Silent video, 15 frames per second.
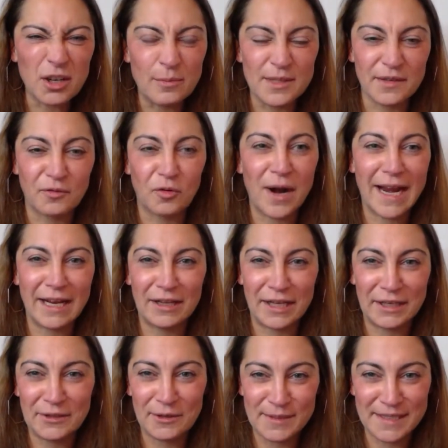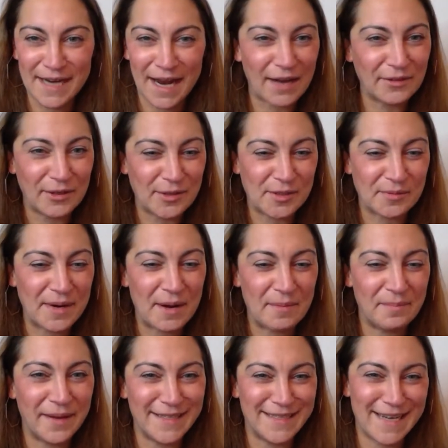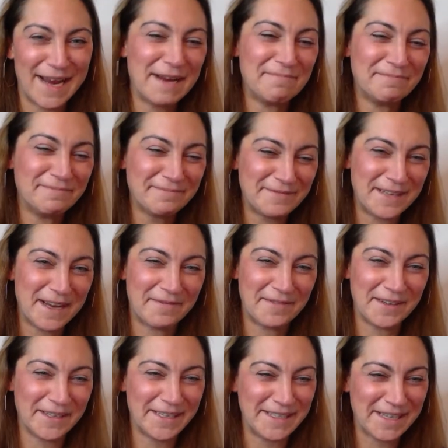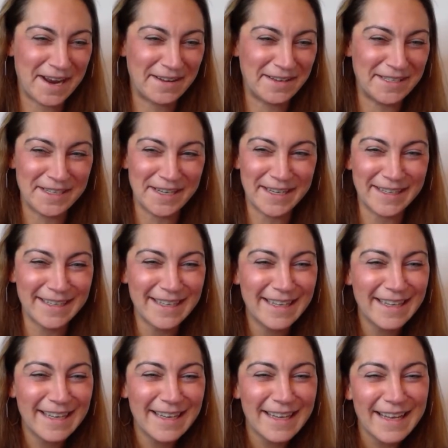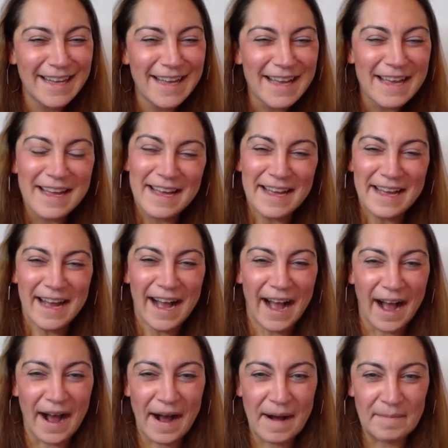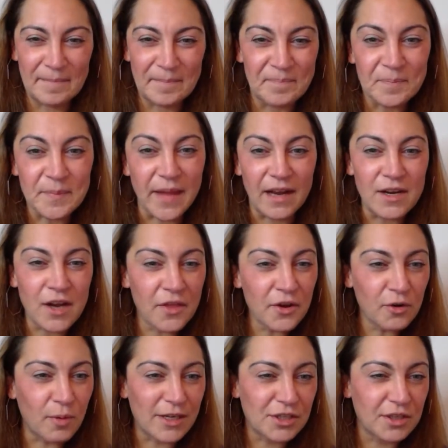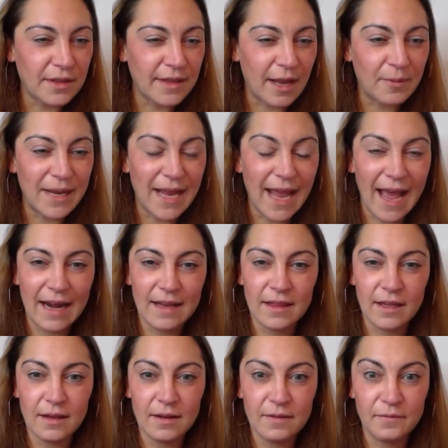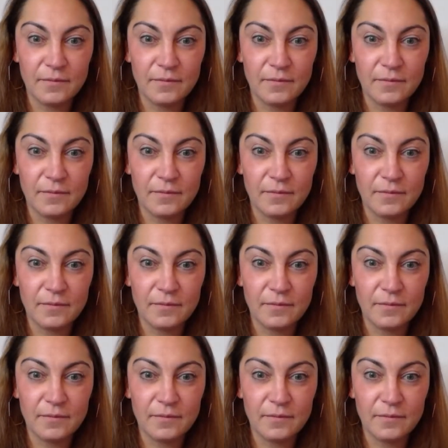in terms of wrangling those toddlers around bedtime. Definitely challenging. Another question that we had in